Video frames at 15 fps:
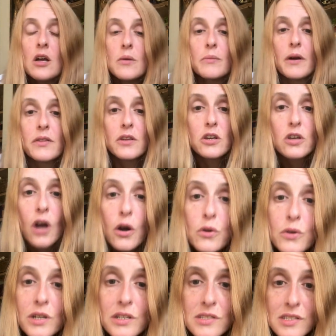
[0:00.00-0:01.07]
But the
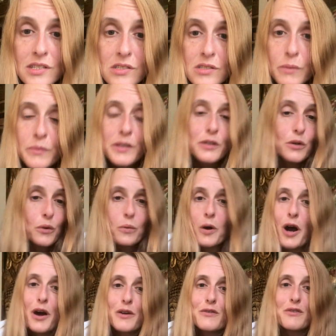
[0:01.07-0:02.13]
yogi system did not
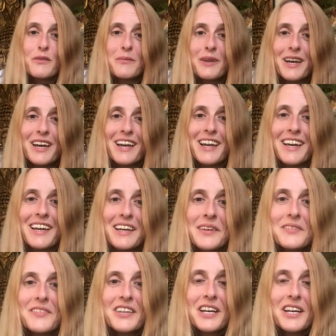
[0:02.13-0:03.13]
work for me.